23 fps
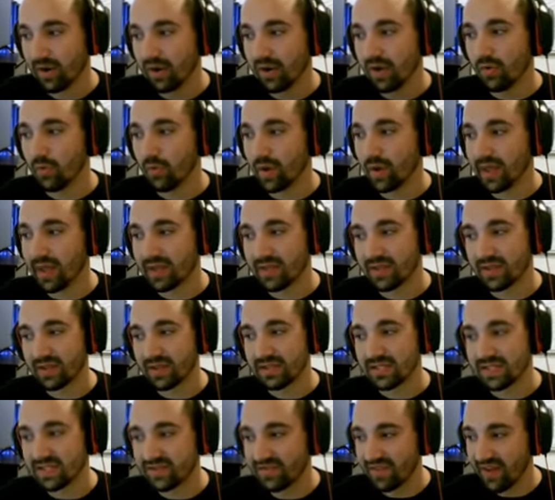with
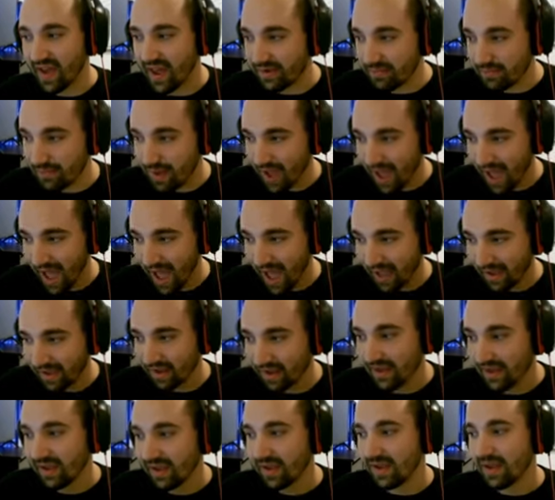Sven back,
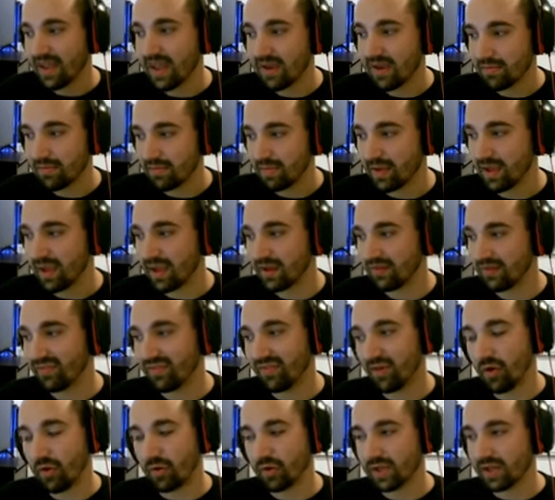him and
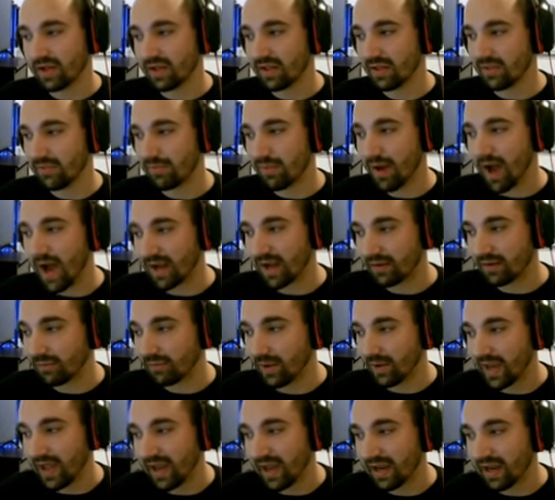Vulcan in the bottom
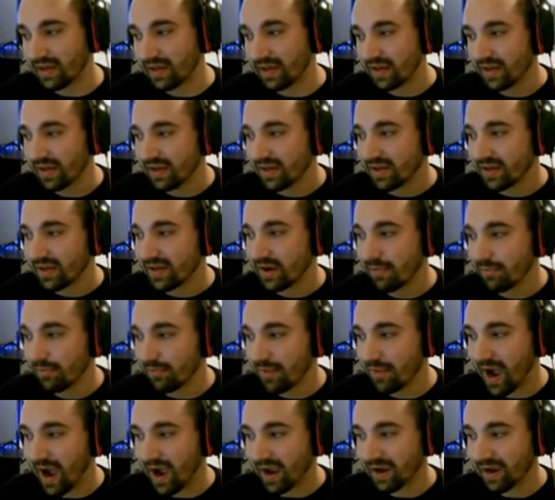lane,
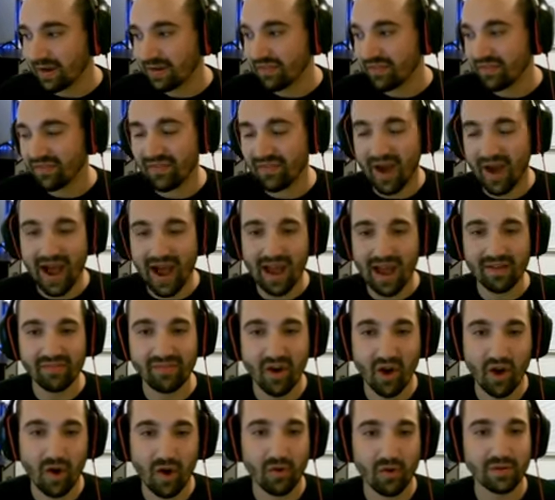combined
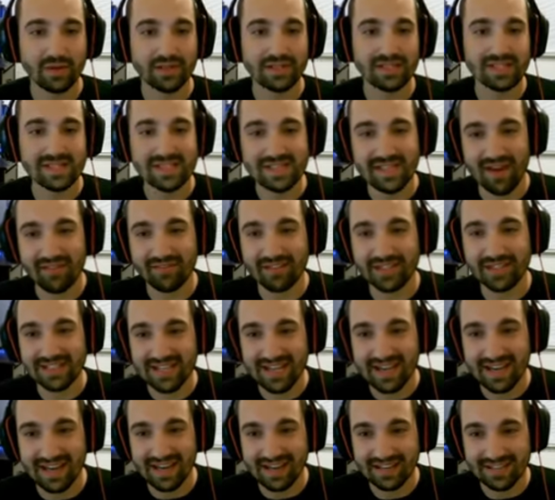
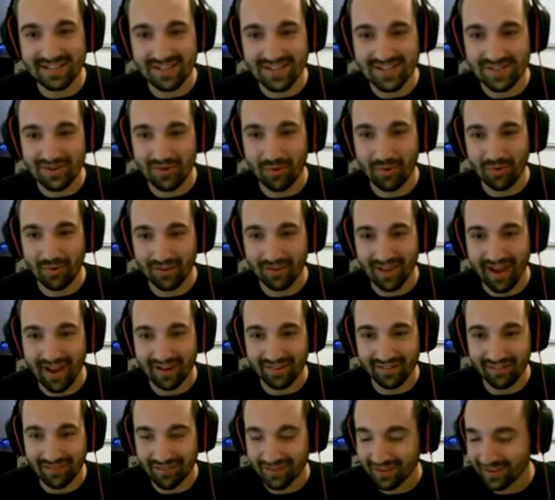5-0-17
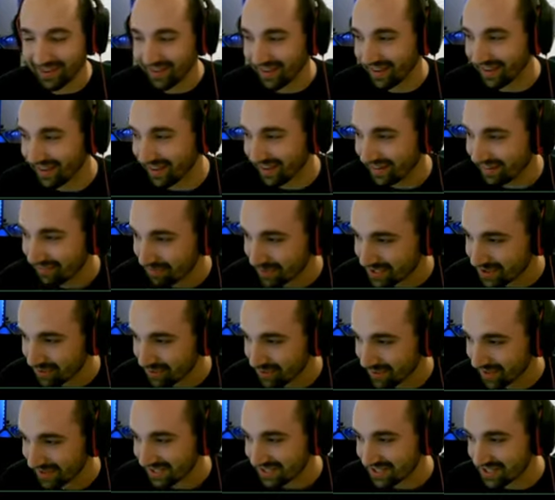scoreline
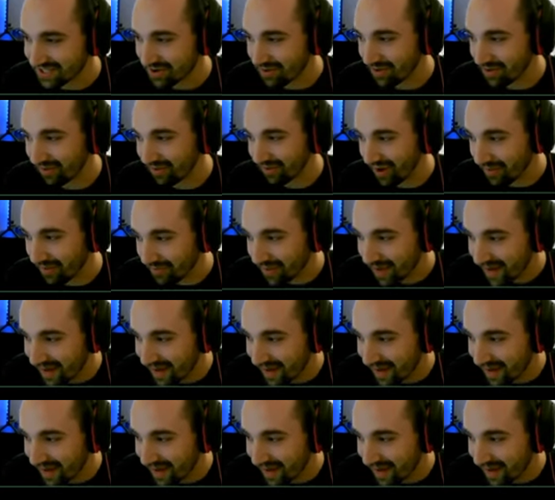between the two of them.